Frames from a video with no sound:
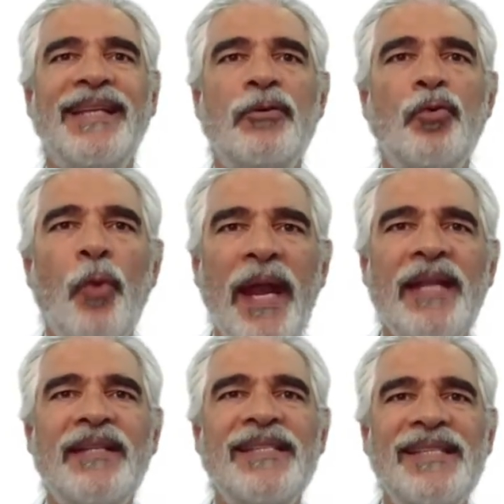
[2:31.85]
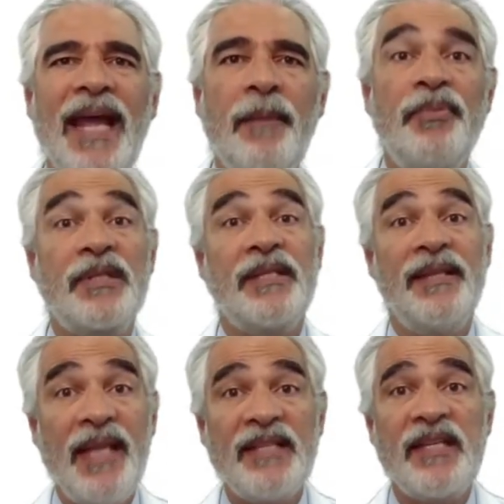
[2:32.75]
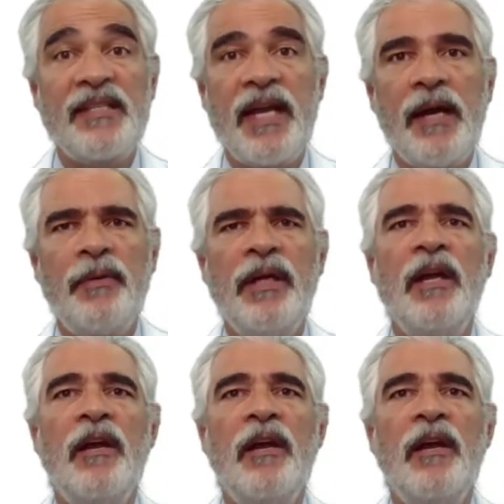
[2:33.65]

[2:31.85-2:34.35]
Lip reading: the 20 steps necessary